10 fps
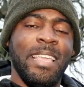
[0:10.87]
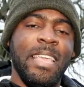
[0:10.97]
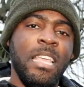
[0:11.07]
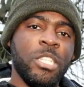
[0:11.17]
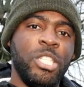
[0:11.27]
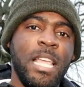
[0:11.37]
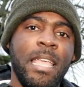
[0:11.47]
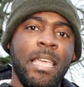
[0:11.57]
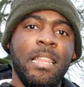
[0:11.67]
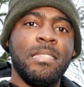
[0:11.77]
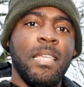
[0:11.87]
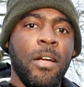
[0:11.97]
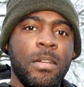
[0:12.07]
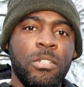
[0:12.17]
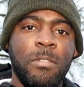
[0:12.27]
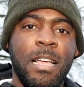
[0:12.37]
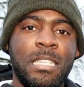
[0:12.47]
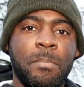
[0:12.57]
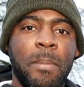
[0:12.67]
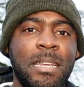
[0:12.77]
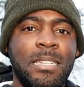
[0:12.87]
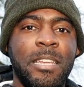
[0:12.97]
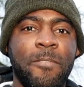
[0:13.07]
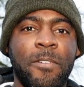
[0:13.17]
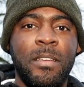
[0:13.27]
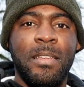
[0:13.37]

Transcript: Each decade is characterized by different